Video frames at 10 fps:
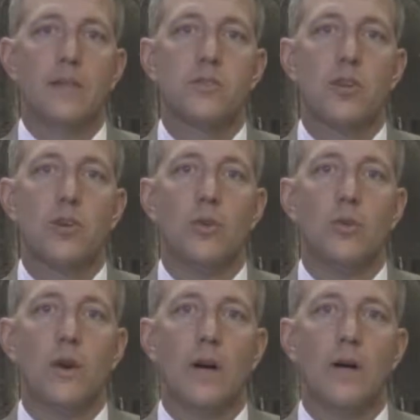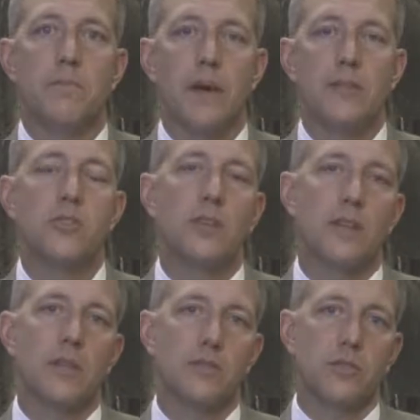So
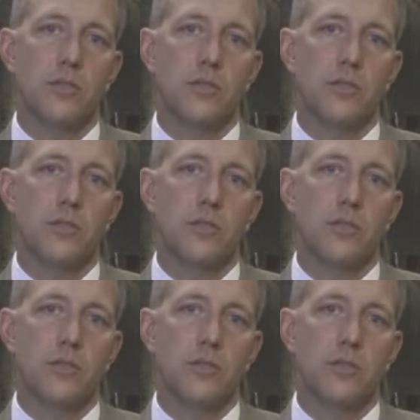basically you'll